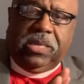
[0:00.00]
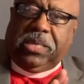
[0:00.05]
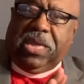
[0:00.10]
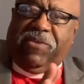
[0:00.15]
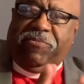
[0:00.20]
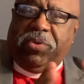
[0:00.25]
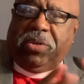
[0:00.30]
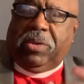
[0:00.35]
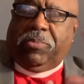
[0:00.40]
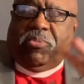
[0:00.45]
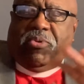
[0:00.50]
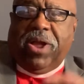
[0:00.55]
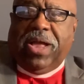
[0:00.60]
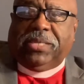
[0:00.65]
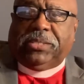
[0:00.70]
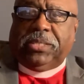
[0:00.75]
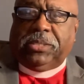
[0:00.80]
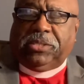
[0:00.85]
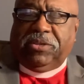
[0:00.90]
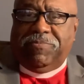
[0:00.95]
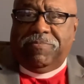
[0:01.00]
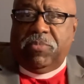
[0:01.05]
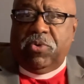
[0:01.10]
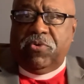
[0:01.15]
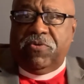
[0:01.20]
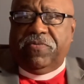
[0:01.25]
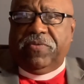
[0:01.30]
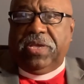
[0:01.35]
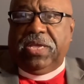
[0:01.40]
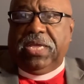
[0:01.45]
I've been in the process of
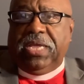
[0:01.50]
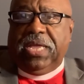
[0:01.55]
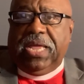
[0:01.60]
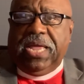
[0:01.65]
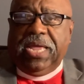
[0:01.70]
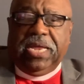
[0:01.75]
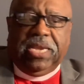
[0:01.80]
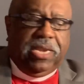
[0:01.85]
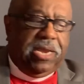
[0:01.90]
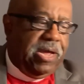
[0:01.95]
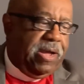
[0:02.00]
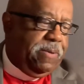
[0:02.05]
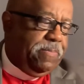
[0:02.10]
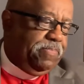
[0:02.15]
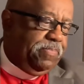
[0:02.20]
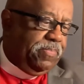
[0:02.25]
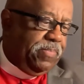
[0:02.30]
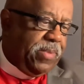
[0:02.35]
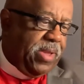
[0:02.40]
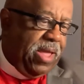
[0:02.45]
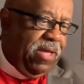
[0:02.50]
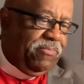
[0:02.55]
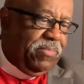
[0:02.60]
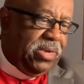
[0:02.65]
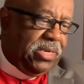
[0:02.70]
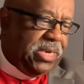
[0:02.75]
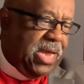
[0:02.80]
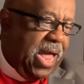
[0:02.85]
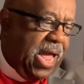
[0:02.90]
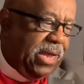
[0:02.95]
moving, and I've
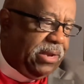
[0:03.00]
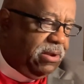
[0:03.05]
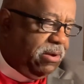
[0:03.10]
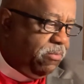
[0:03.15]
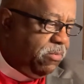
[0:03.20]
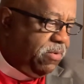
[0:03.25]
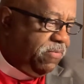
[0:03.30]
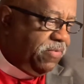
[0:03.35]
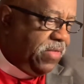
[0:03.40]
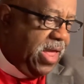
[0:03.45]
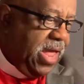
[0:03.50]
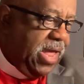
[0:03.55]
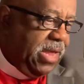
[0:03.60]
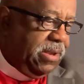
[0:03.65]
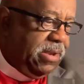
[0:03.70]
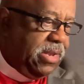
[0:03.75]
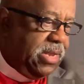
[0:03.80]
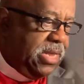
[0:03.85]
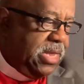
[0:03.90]
been tied up with that.